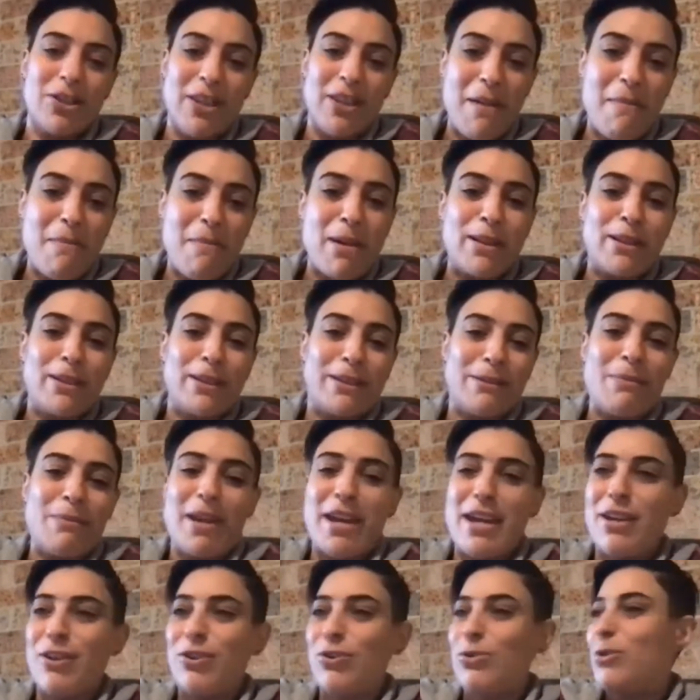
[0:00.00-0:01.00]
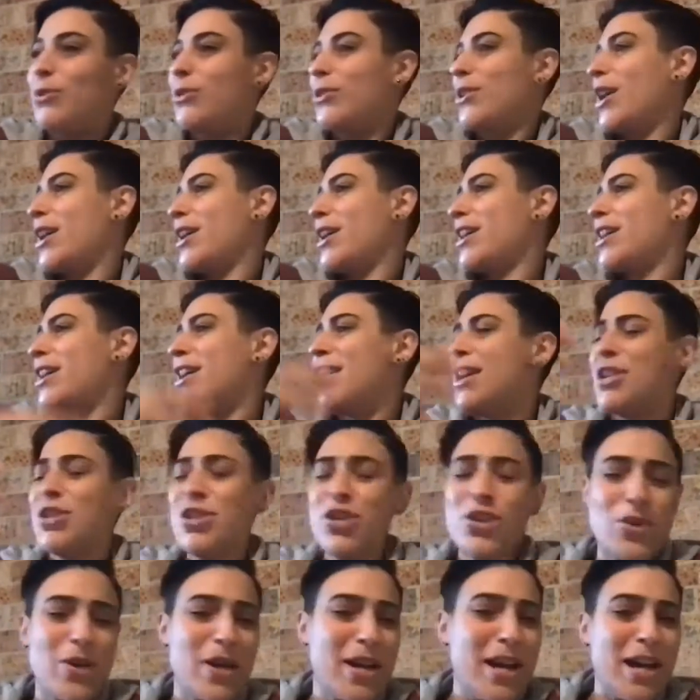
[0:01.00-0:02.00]
that meant to me. And she was like, I
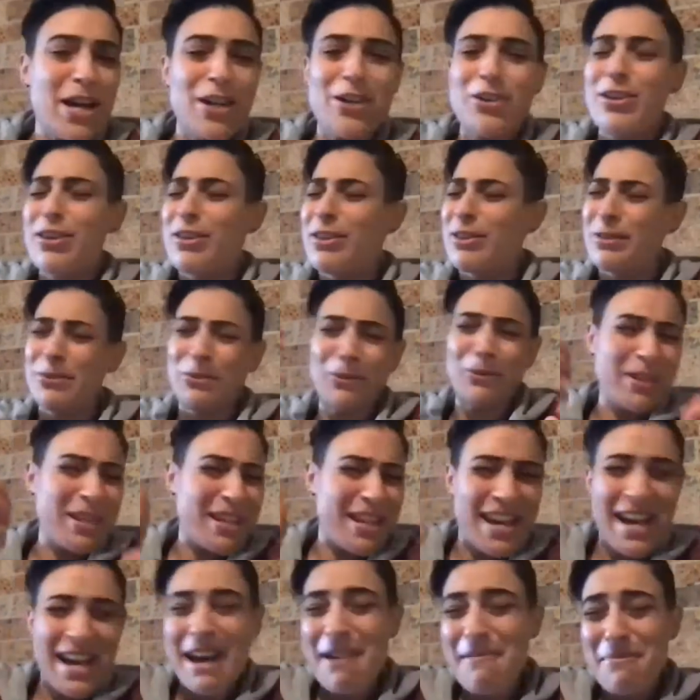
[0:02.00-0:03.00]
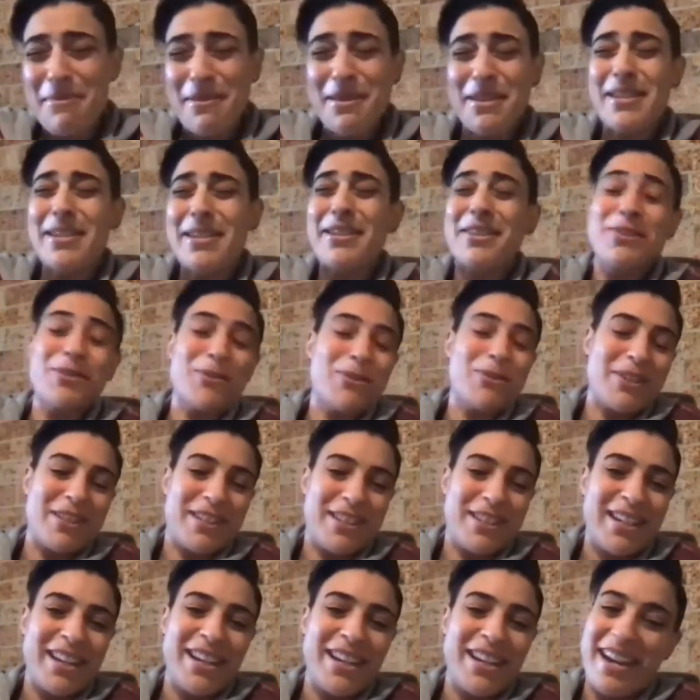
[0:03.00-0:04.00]
knew it. I knew this was going to happen. She was
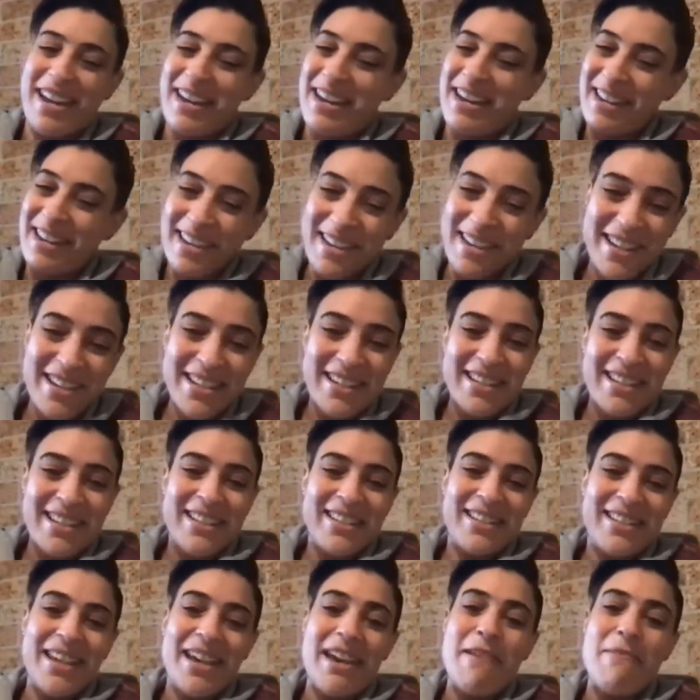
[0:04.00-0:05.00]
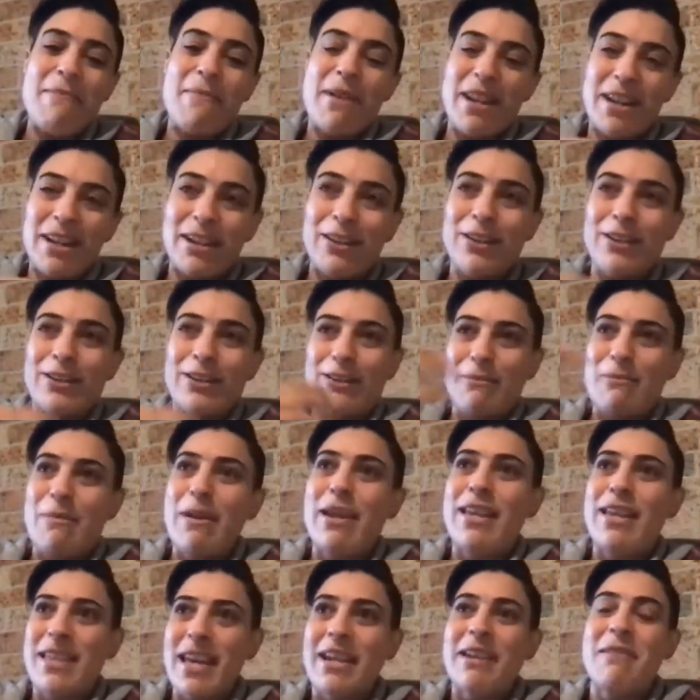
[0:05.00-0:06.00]
just, yeah. So it meant a lot to
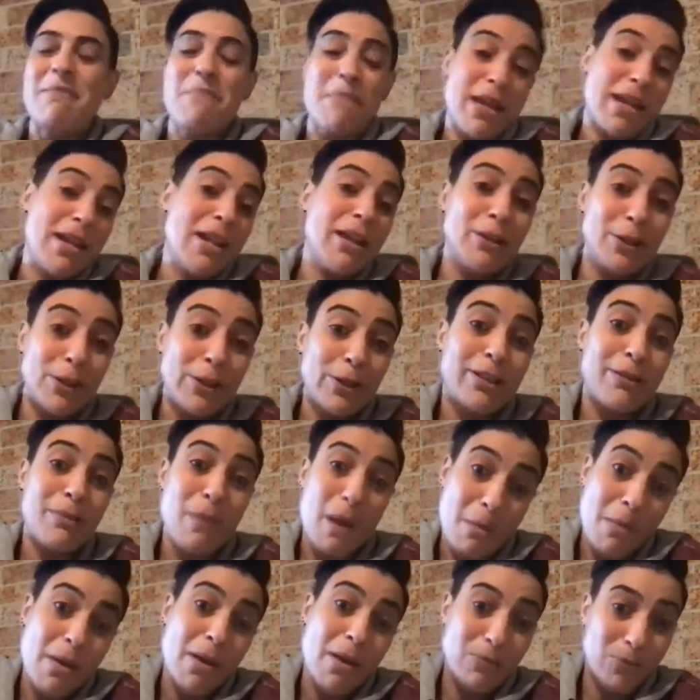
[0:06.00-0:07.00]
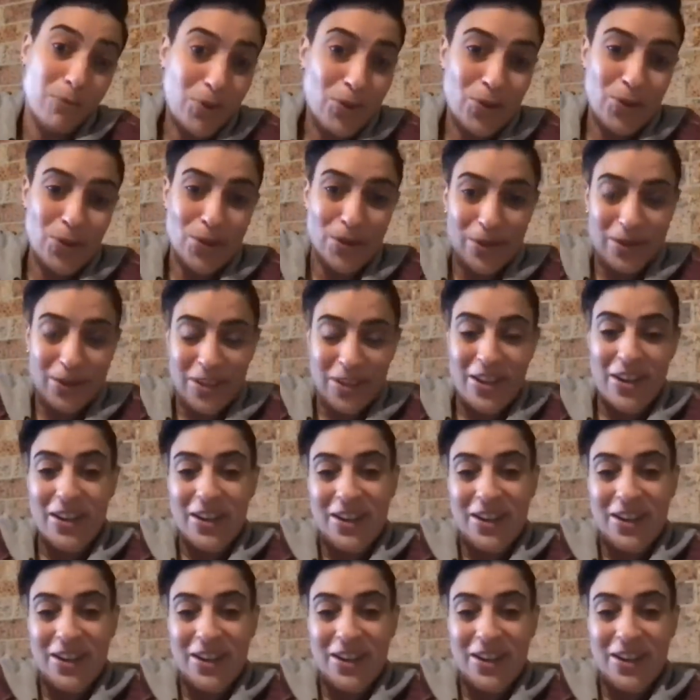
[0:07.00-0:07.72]
me, that it meant a lot to my mum too. So